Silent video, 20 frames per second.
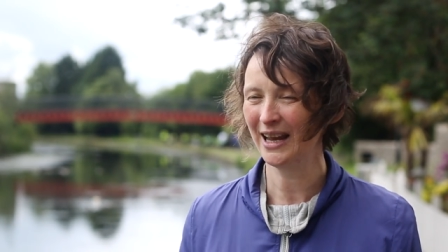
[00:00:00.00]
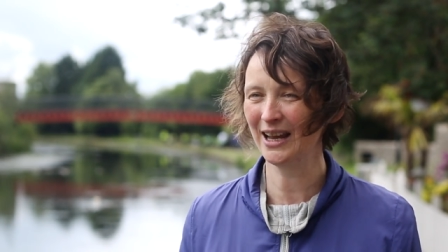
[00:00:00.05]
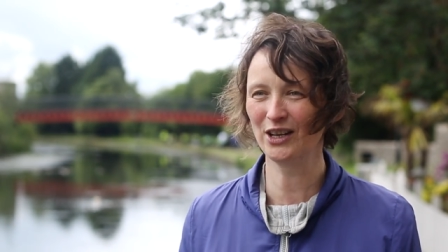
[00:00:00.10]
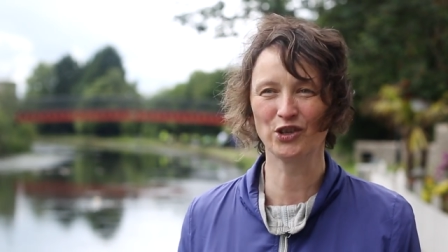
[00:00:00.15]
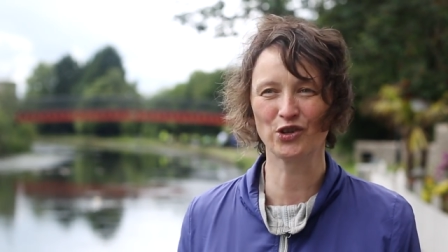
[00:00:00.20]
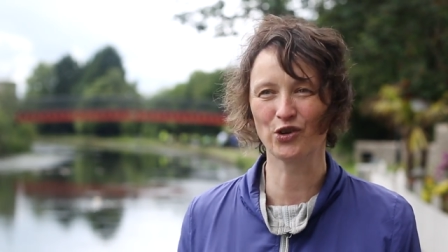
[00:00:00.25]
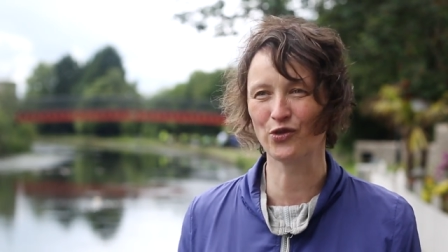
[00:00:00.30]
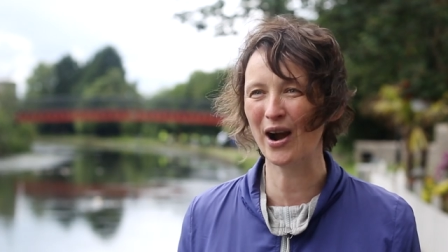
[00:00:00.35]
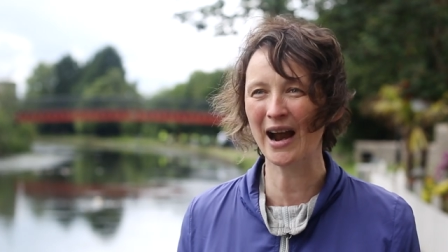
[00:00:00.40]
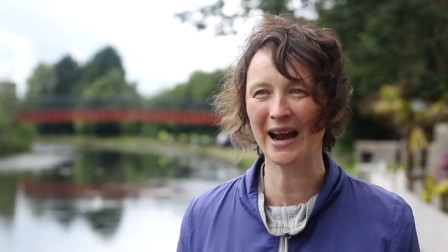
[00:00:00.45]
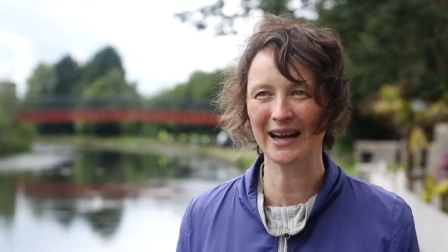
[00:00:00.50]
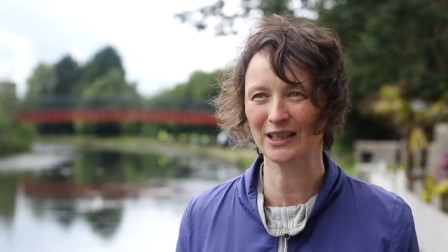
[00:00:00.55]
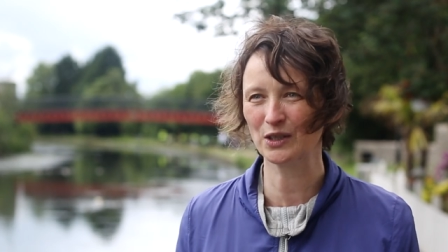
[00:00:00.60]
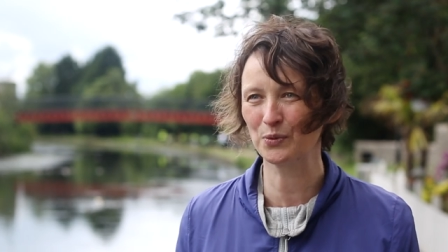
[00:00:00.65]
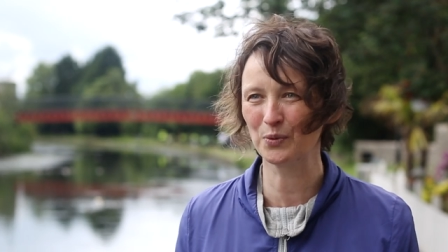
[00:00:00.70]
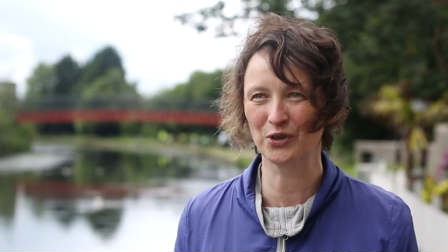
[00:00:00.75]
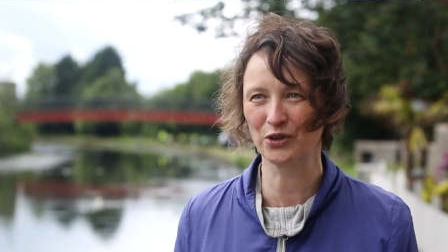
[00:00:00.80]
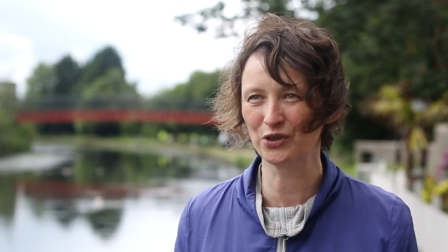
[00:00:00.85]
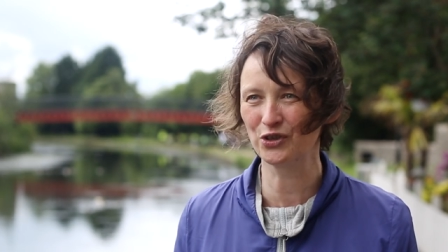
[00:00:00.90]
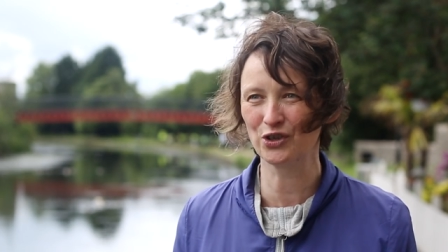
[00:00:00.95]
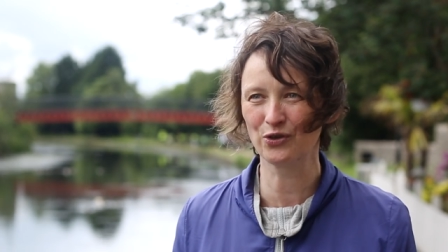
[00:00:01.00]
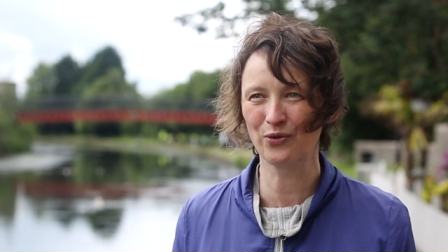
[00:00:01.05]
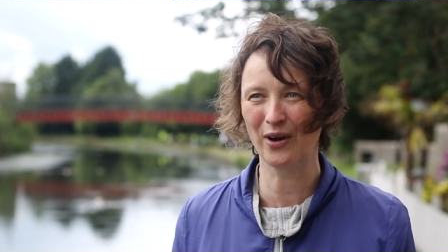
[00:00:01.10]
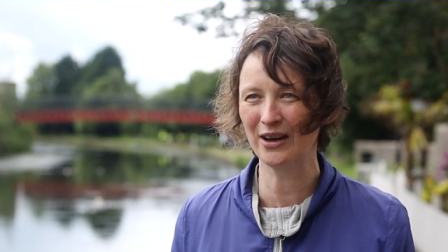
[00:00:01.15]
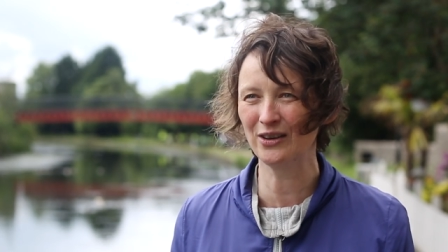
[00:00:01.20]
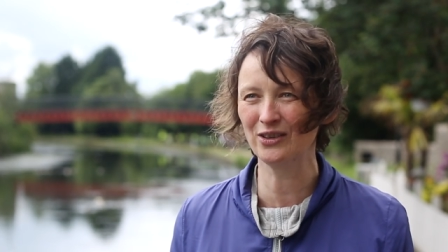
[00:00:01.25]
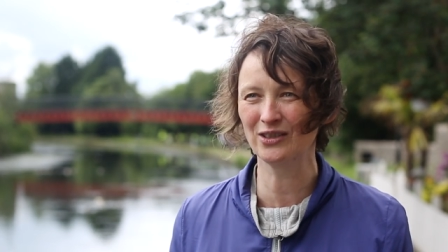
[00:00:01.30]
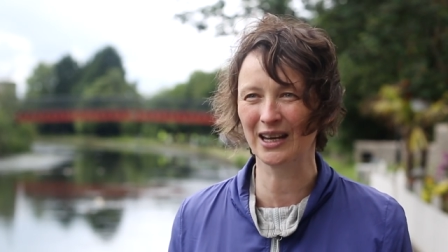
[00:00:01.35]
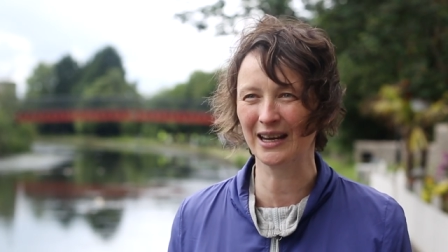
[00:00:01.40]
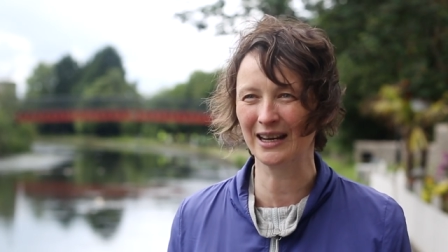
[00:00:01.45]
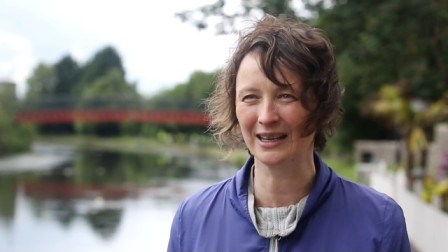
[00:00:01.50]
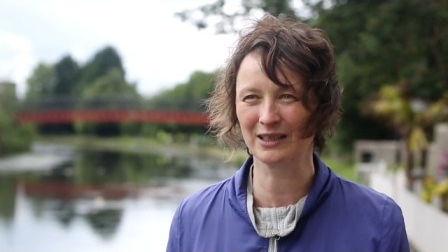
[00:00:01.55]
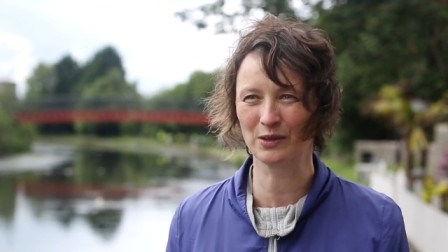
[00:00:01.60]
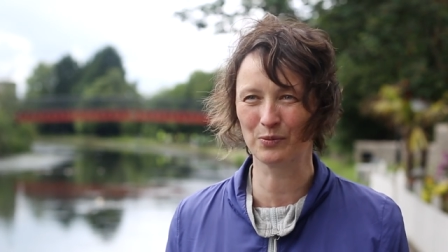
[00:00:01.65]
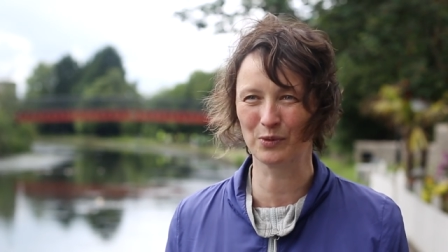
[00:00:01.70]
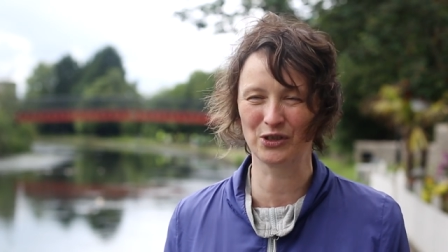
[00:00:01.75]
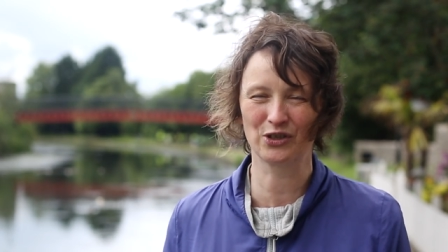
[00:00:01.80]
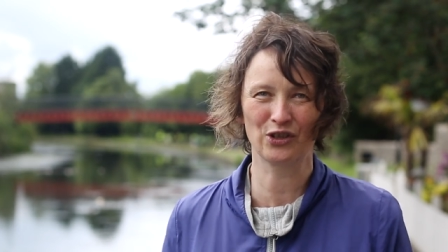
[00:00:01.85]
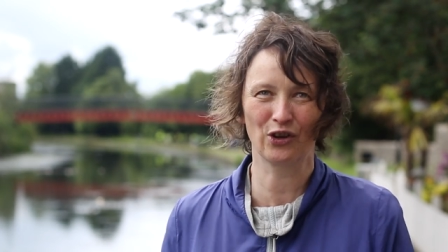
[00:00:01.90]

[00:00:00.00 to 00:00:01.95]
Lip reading: interact with their surroundings with